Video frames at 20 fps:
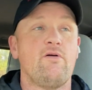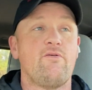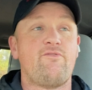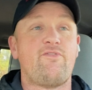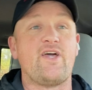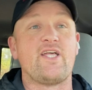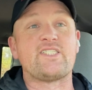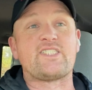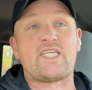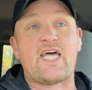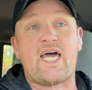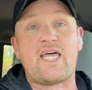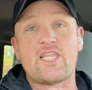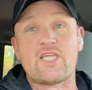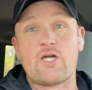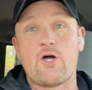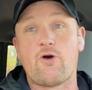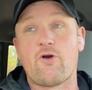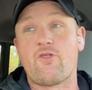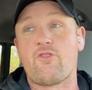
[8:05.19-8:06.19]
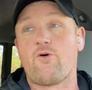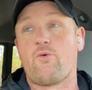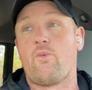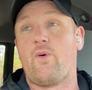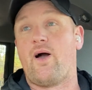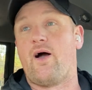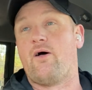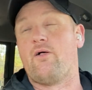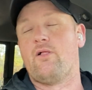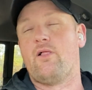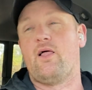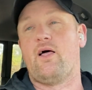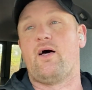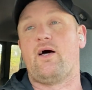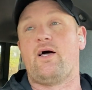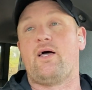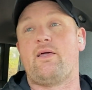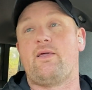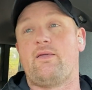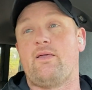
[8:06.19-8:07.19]
Vince had to go to the well
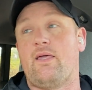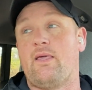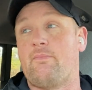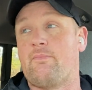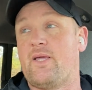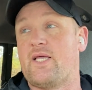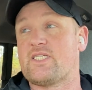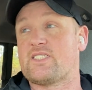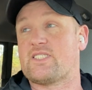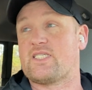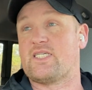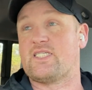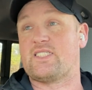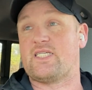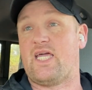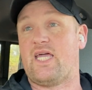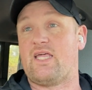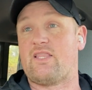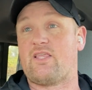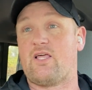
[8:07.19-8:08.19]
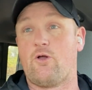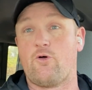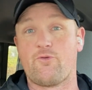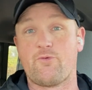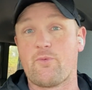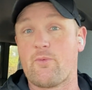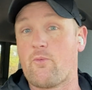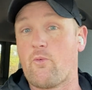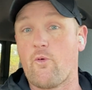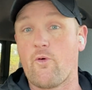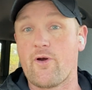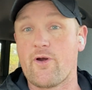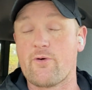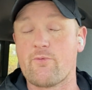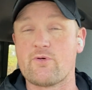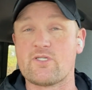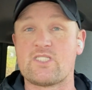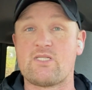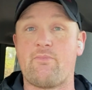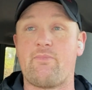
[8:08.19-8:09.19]
and basically say that Ultimate Warrior
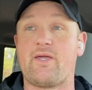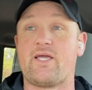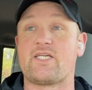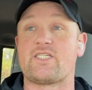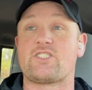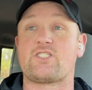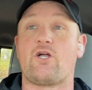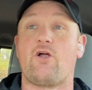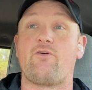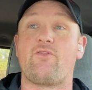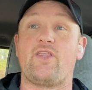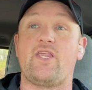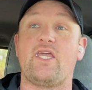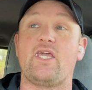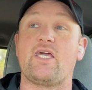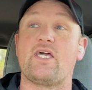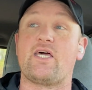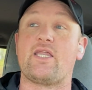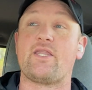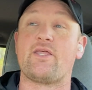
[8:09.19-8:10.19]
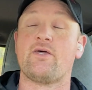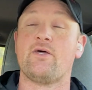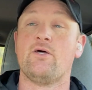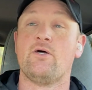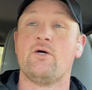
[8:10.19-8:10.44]
was the biggest star that he had